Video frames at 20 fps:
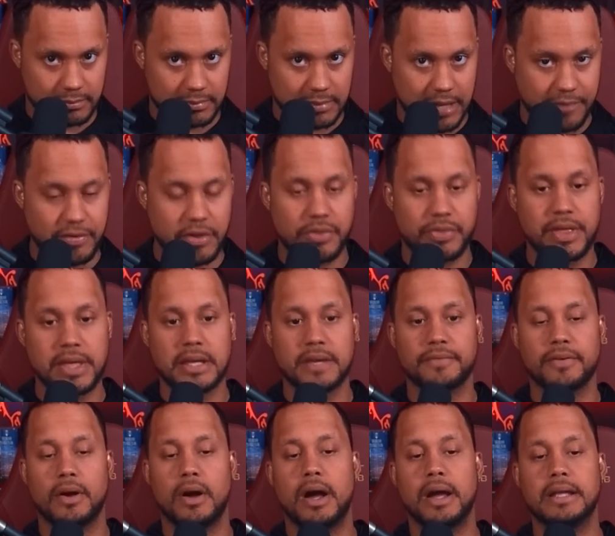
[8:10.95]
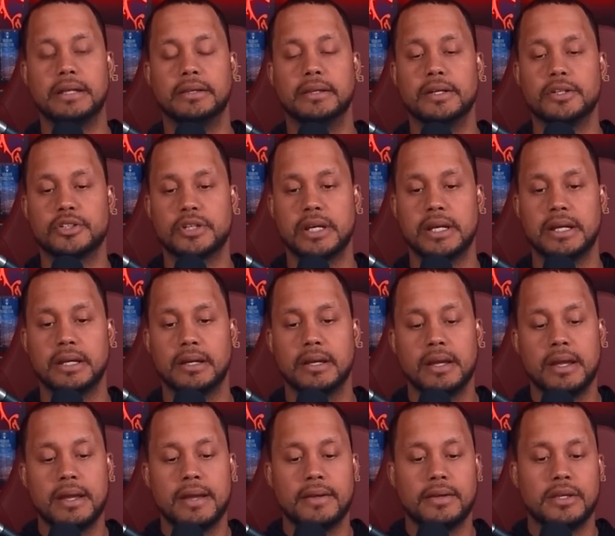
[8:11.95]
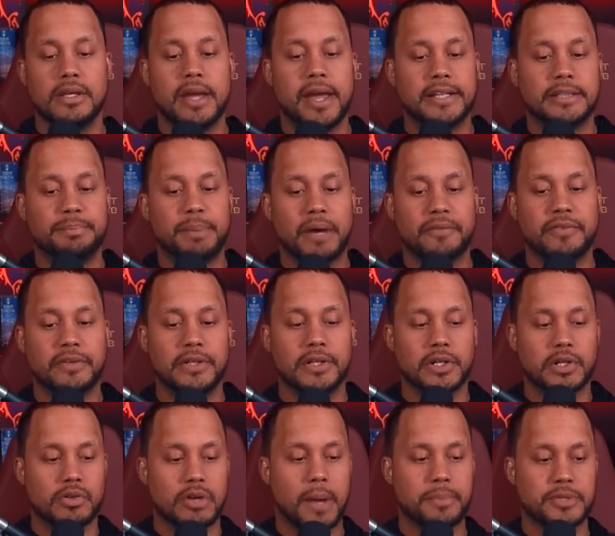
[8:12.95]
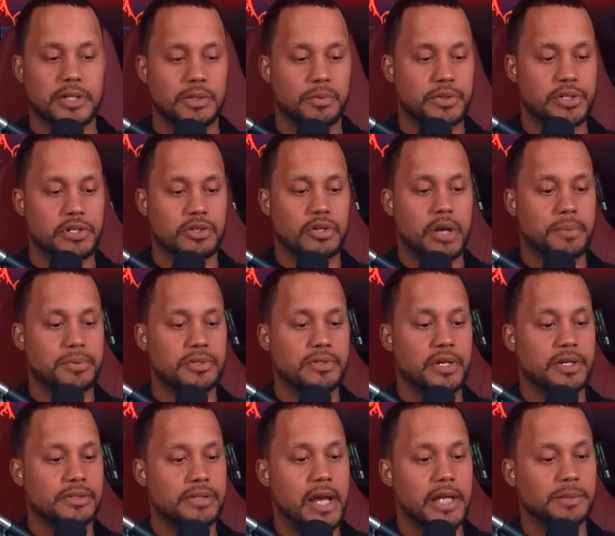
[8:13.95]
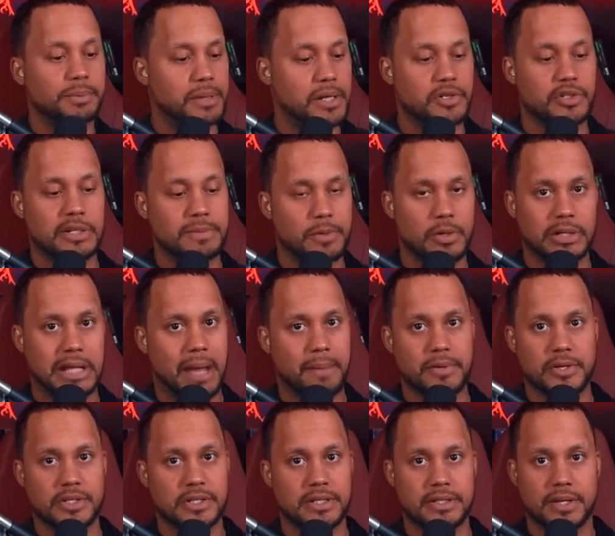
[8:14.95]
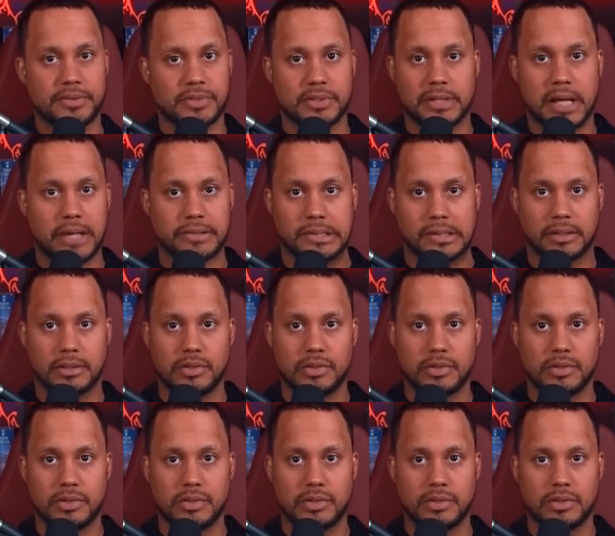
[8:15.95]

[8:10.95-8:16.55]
If you think of Haunt in Lich King, it's buffing your corruption, which your corruption does exponentially more damage than it does in Classic.